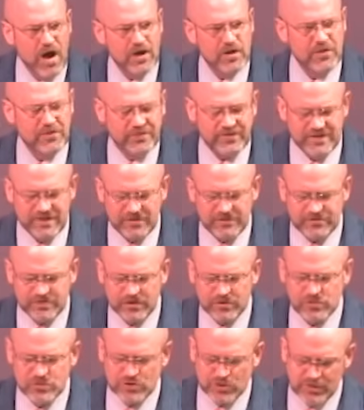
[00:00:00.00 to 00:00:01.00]

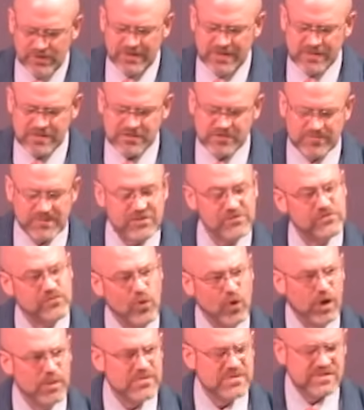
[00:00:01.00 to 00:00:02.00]
monotheistic Judaism
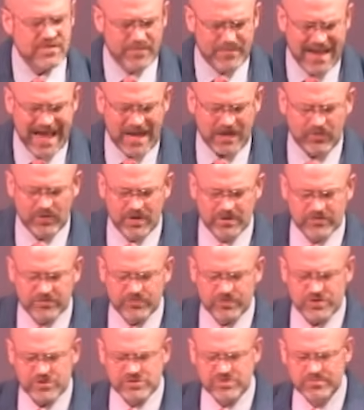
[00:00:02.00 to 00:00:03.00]
that forms the background
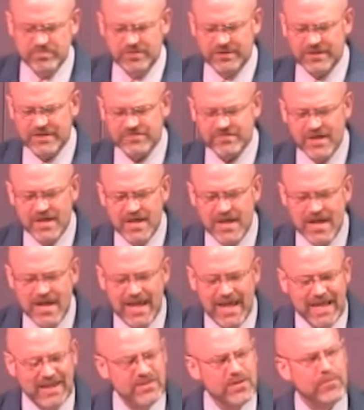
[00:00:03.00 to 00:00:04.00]
of Christian belief
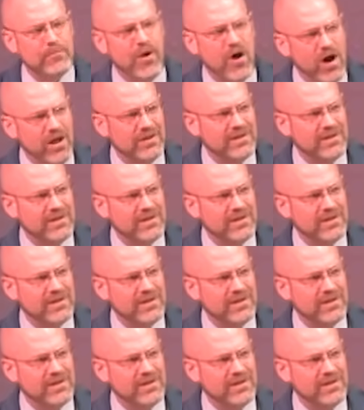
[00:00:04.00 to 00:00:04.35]
and the